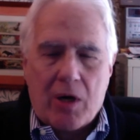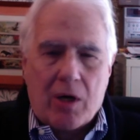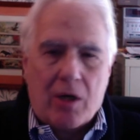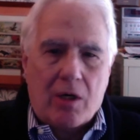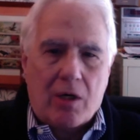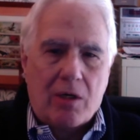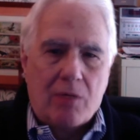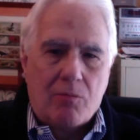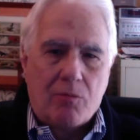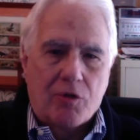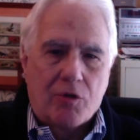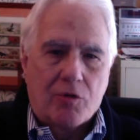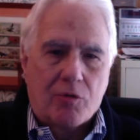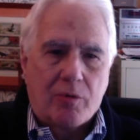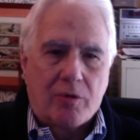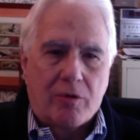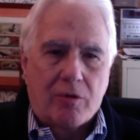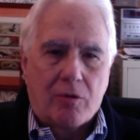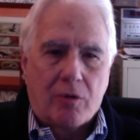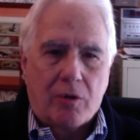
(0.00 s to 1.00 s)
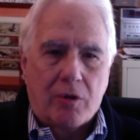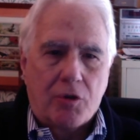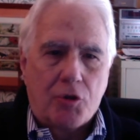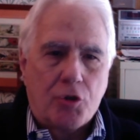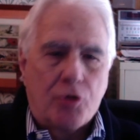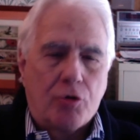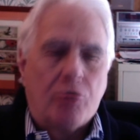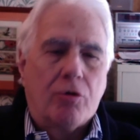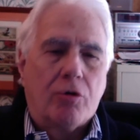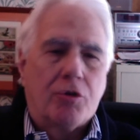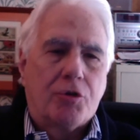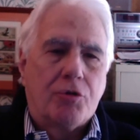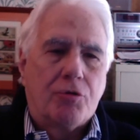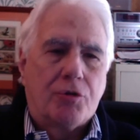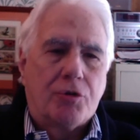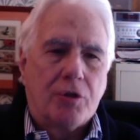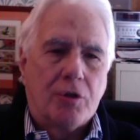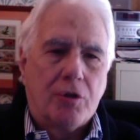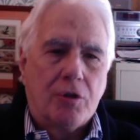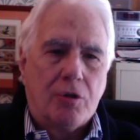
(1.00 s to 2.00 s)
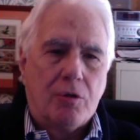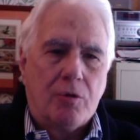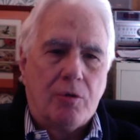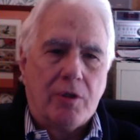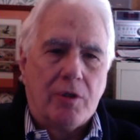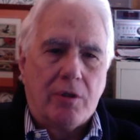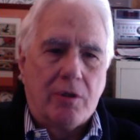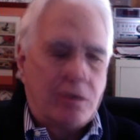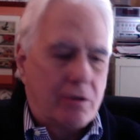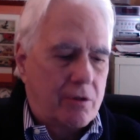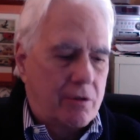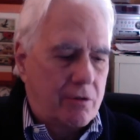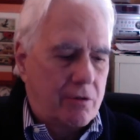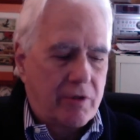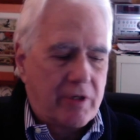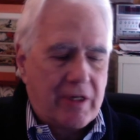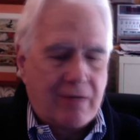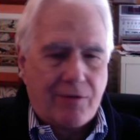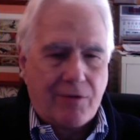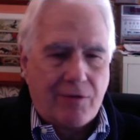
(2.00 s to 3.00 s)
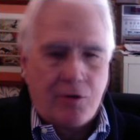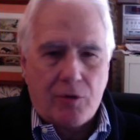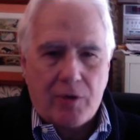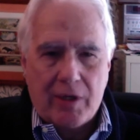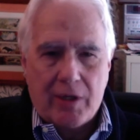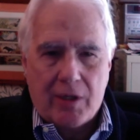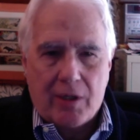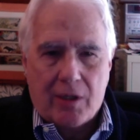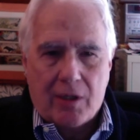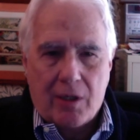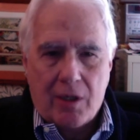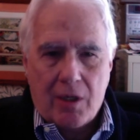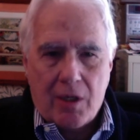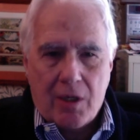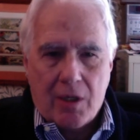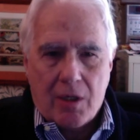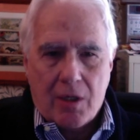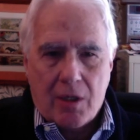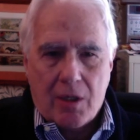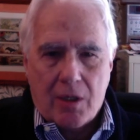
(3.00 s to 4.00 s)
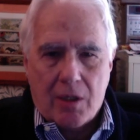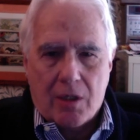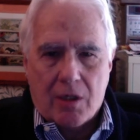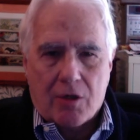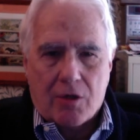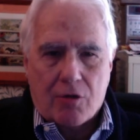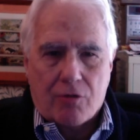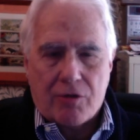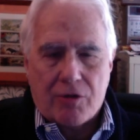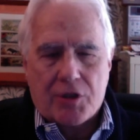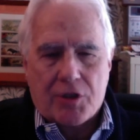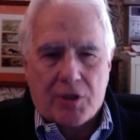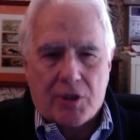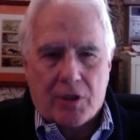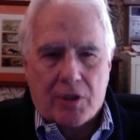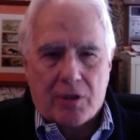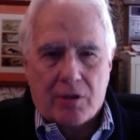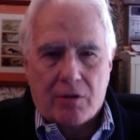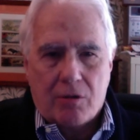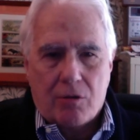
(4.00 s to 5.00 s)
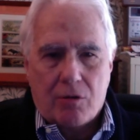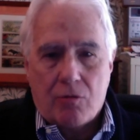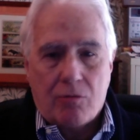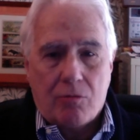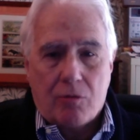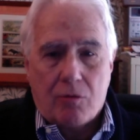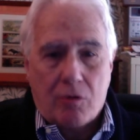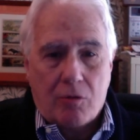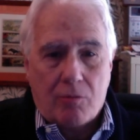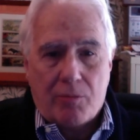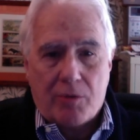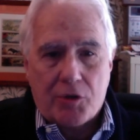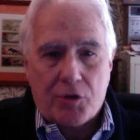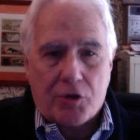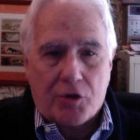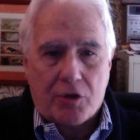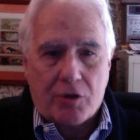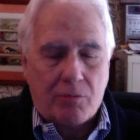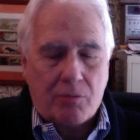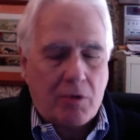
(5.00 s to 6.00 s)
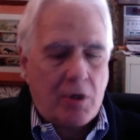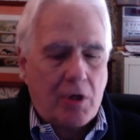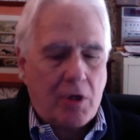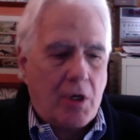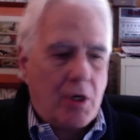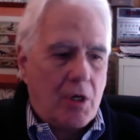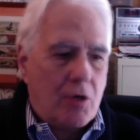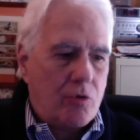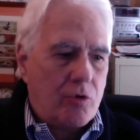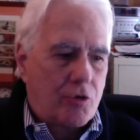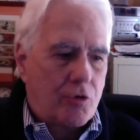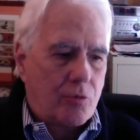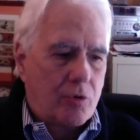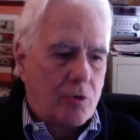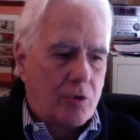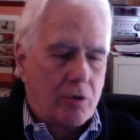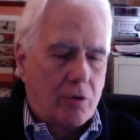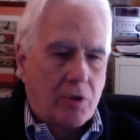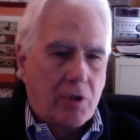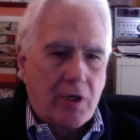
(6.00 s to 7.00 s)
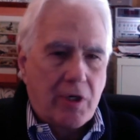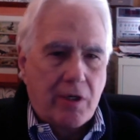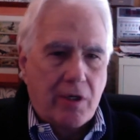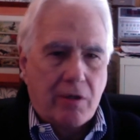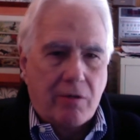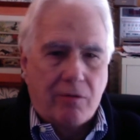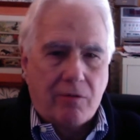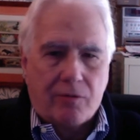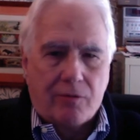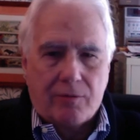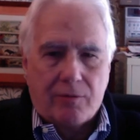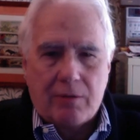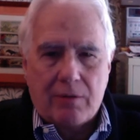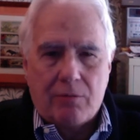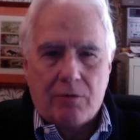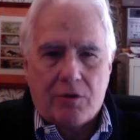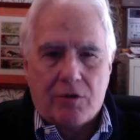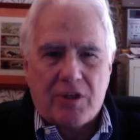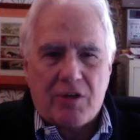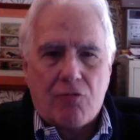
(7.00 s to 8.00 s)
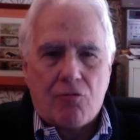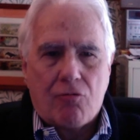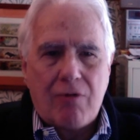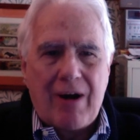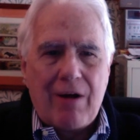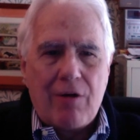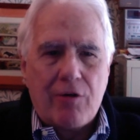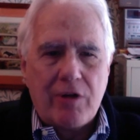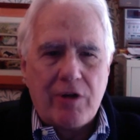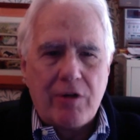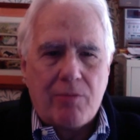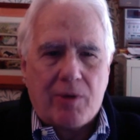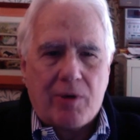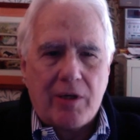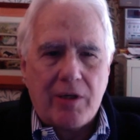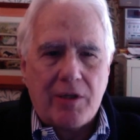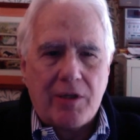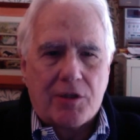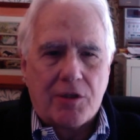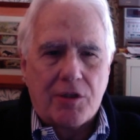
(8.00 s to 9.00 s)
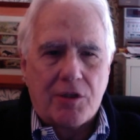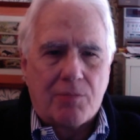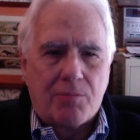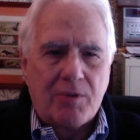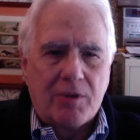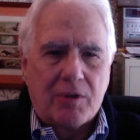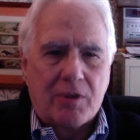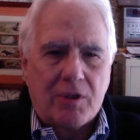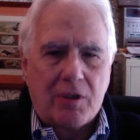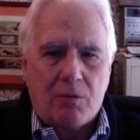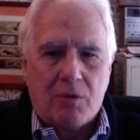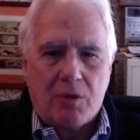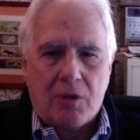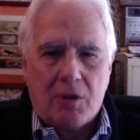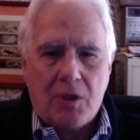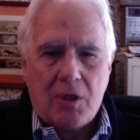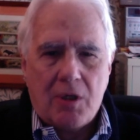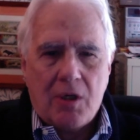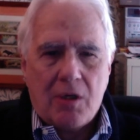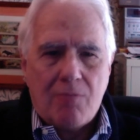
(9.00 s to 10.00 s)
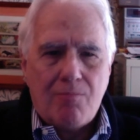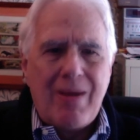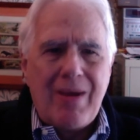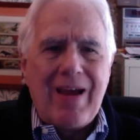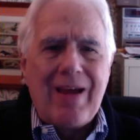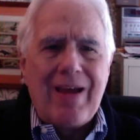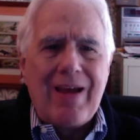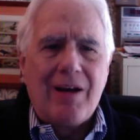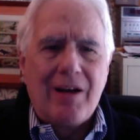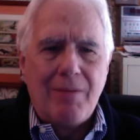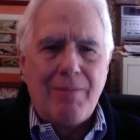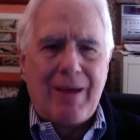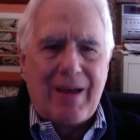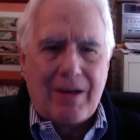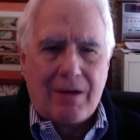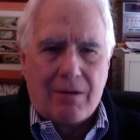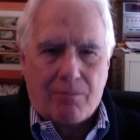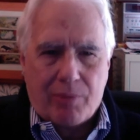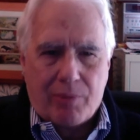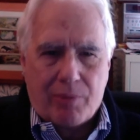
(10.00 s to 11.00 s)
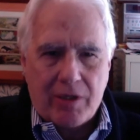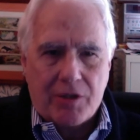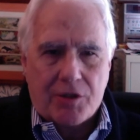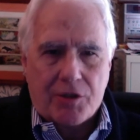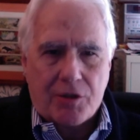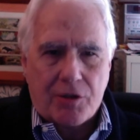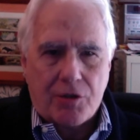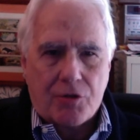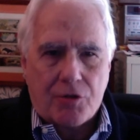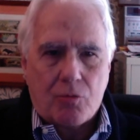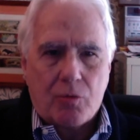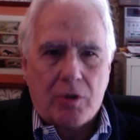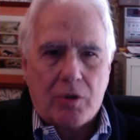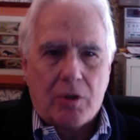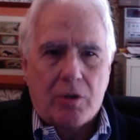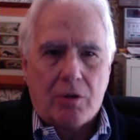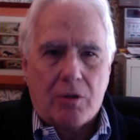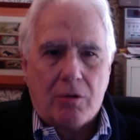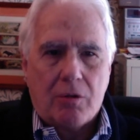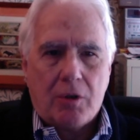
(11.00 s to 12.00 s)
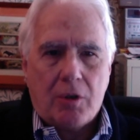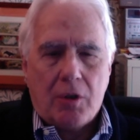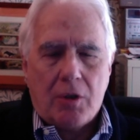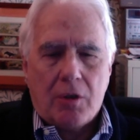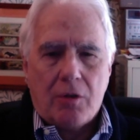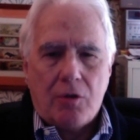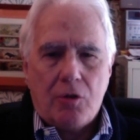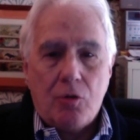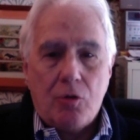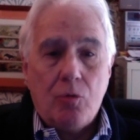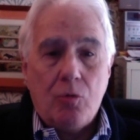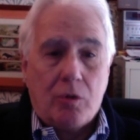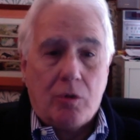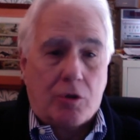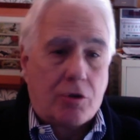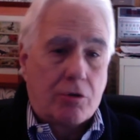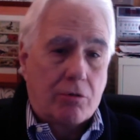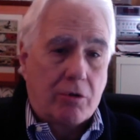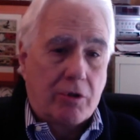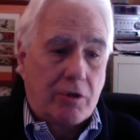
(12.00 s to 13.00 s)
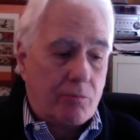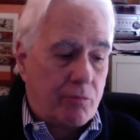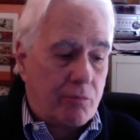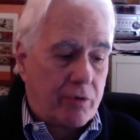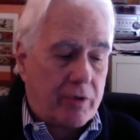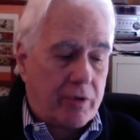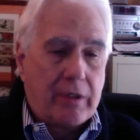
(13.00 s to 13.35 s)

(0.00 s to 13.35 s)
Palm, which is where all the journalists used to go under the Third Avenue L, uh, Kritzella, a whole whole bunch of them, which were kind of I wouldn't say rowdy places, but they were manly men places where you would certainly